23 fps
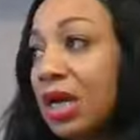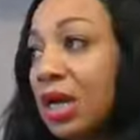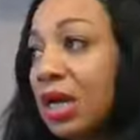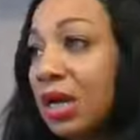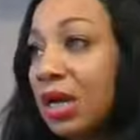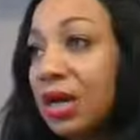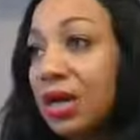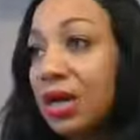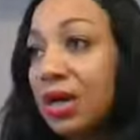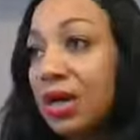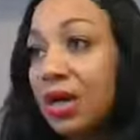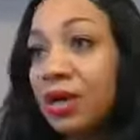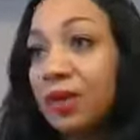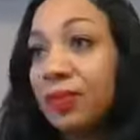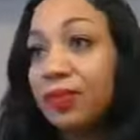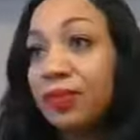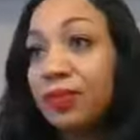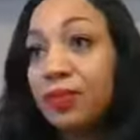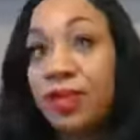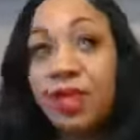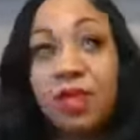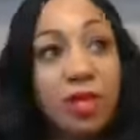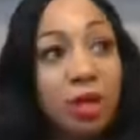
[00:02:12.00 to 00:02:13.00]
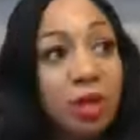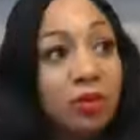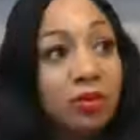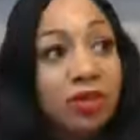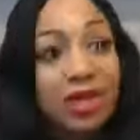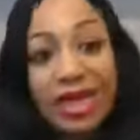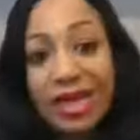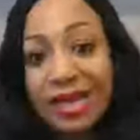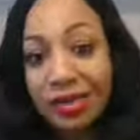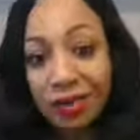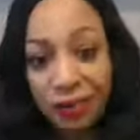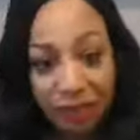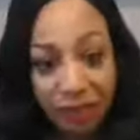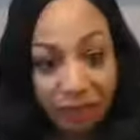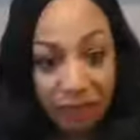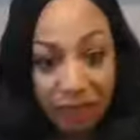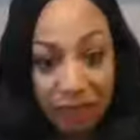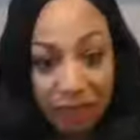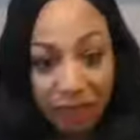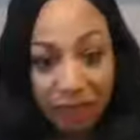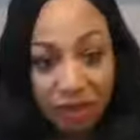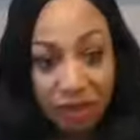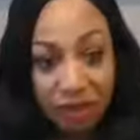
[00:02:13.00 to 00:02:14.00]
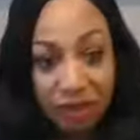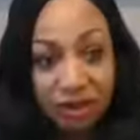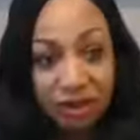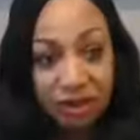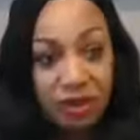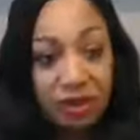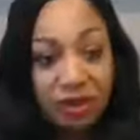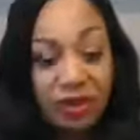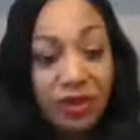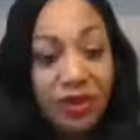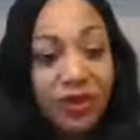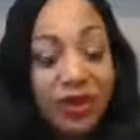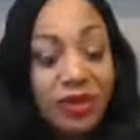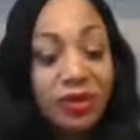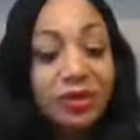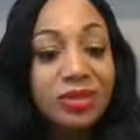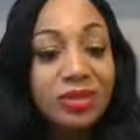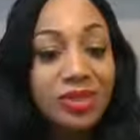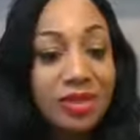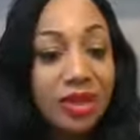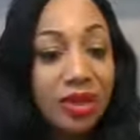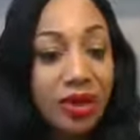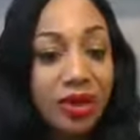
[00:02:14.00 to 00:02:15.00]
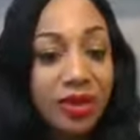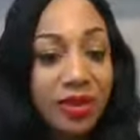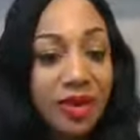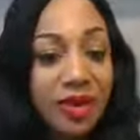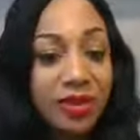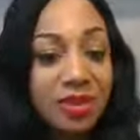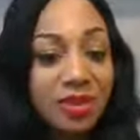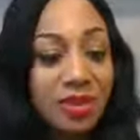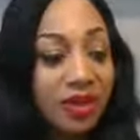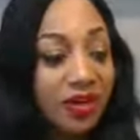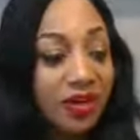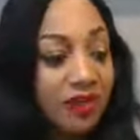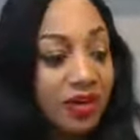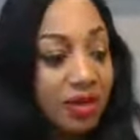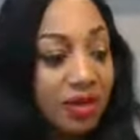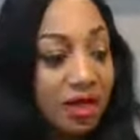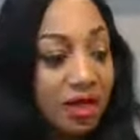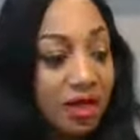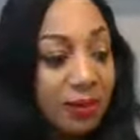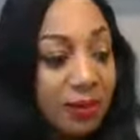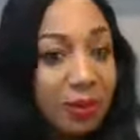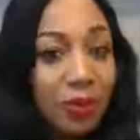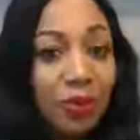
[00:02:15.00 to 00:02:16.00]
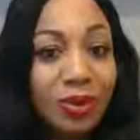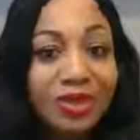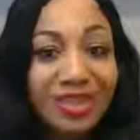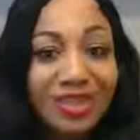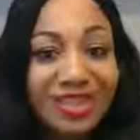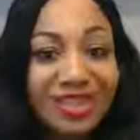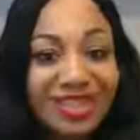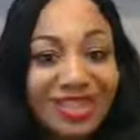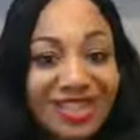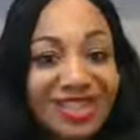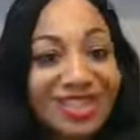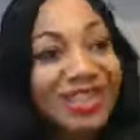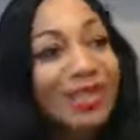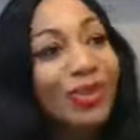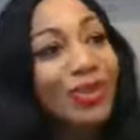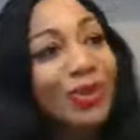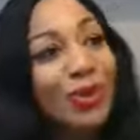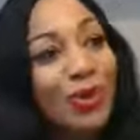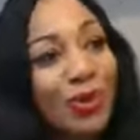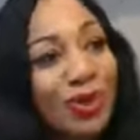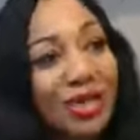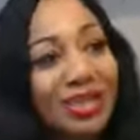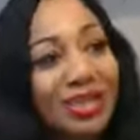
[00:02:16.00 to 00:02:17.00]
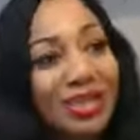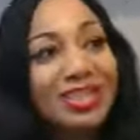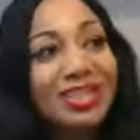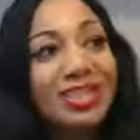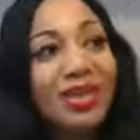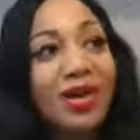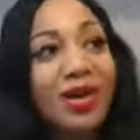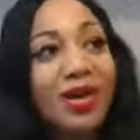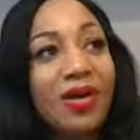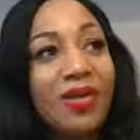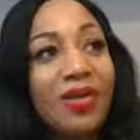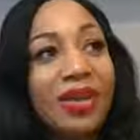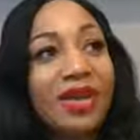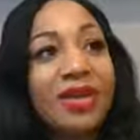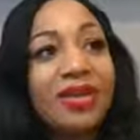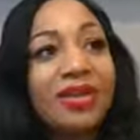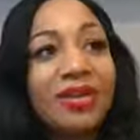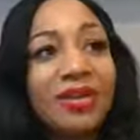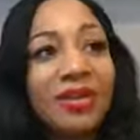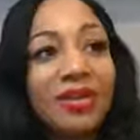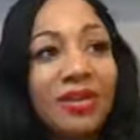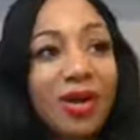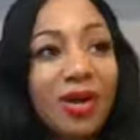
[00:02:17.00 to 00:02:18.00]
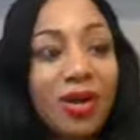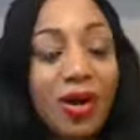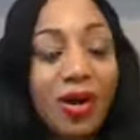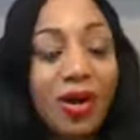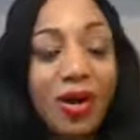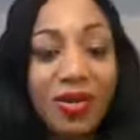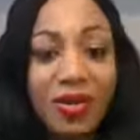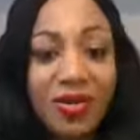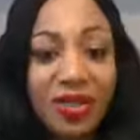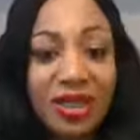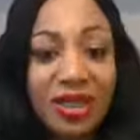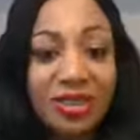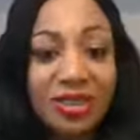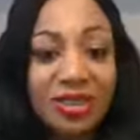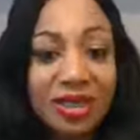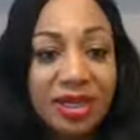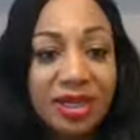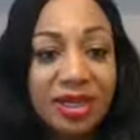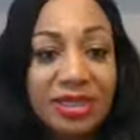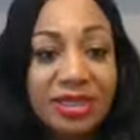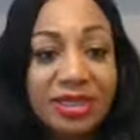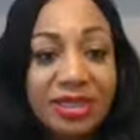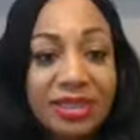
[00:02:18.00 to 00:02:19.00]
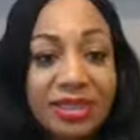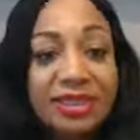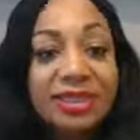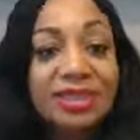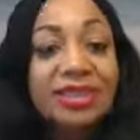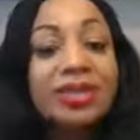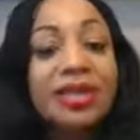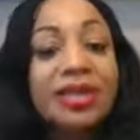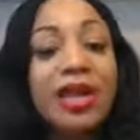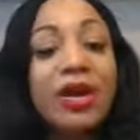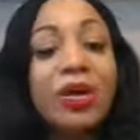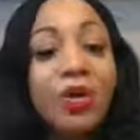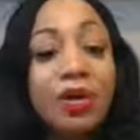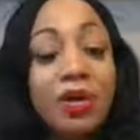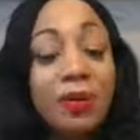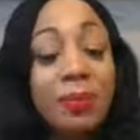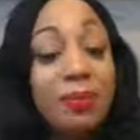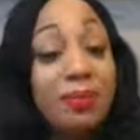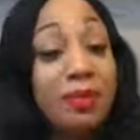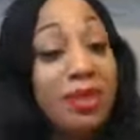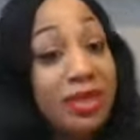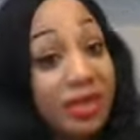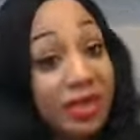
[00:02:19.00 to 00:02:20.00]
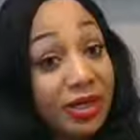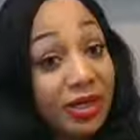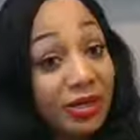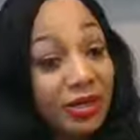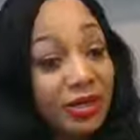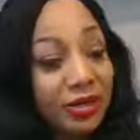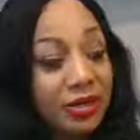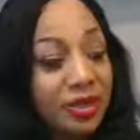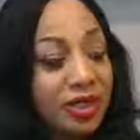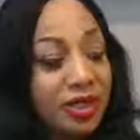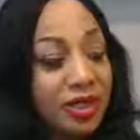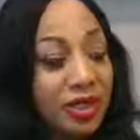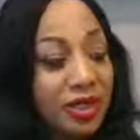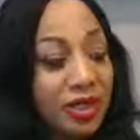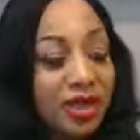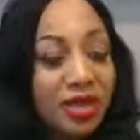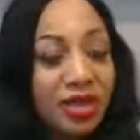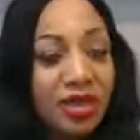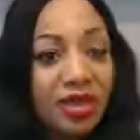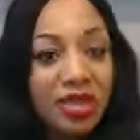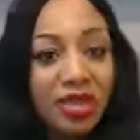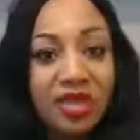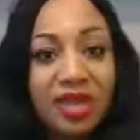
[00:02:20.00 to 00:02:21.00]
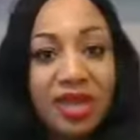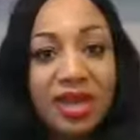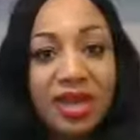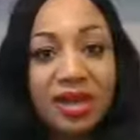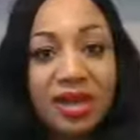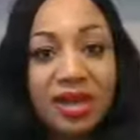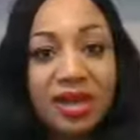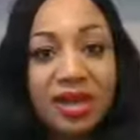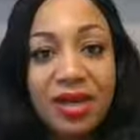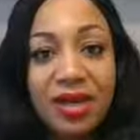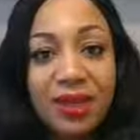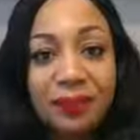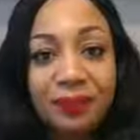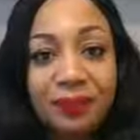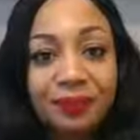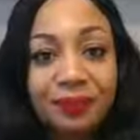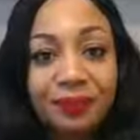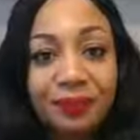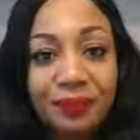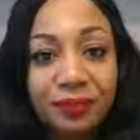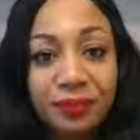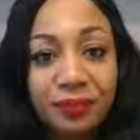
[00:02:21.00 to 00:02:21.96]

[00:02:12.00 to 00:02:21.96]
um, you know, that I ain't gonna get mugged. You know, they don't see all that stuff. But what they see is the glory. They see all that, you know, all the things that it looks like or it appears that, um,